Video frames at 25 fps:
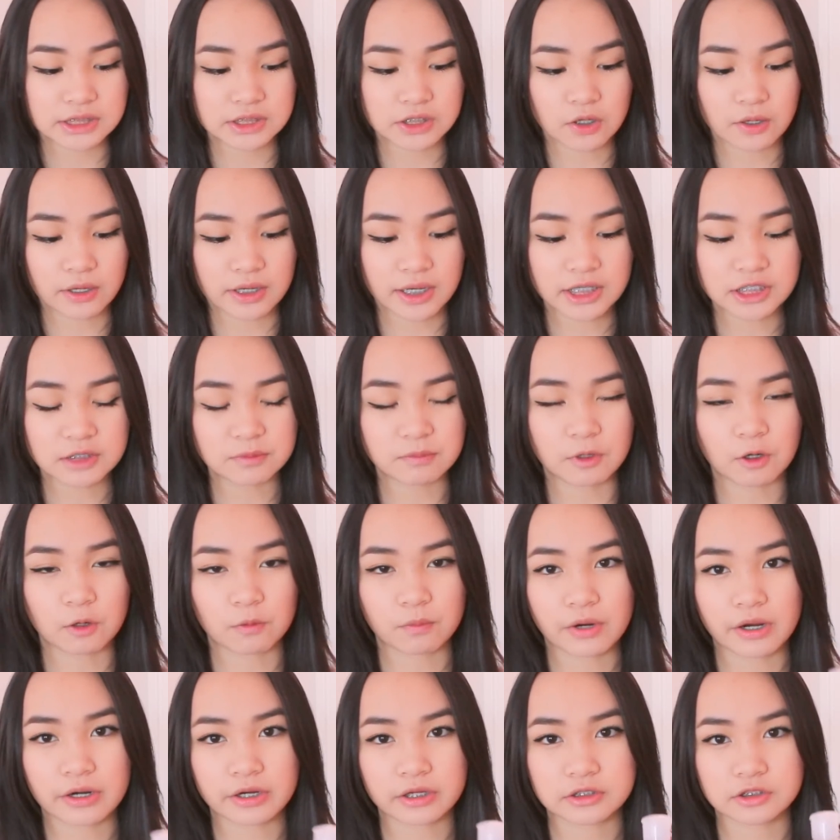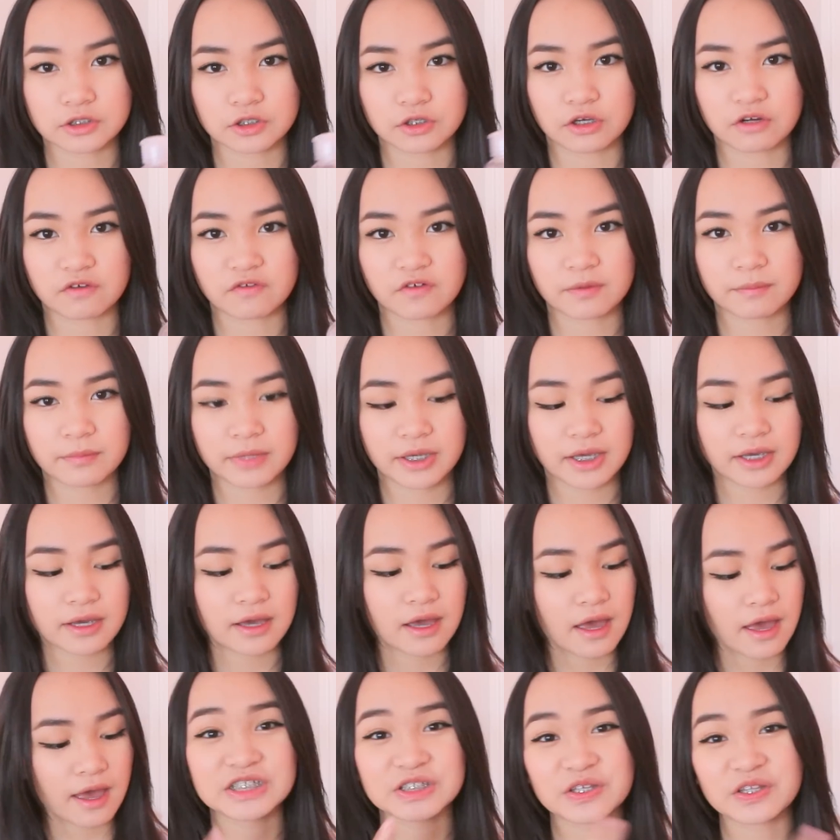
So I guess milk products are good for me.